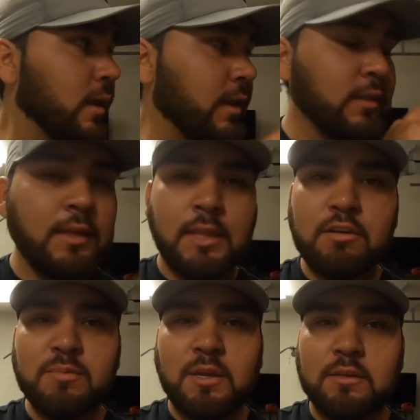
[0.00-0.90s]
and I think that
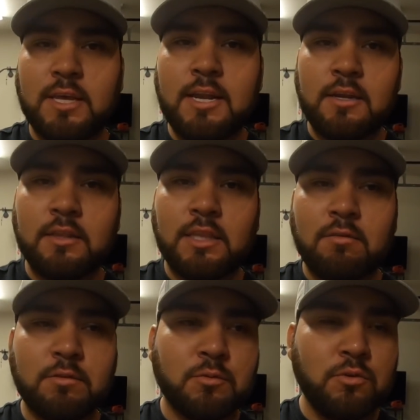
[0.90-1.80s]
was because of that nut that
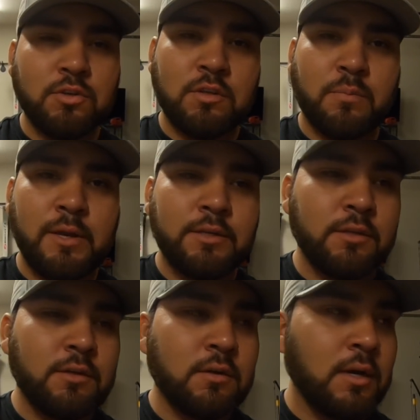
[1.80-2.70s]
was loose on the brake
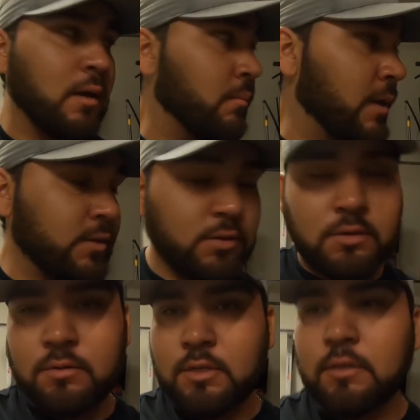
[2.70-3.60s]
cylinder,
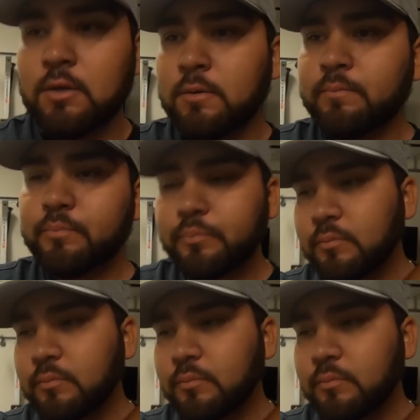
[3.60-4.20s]
master cylinder,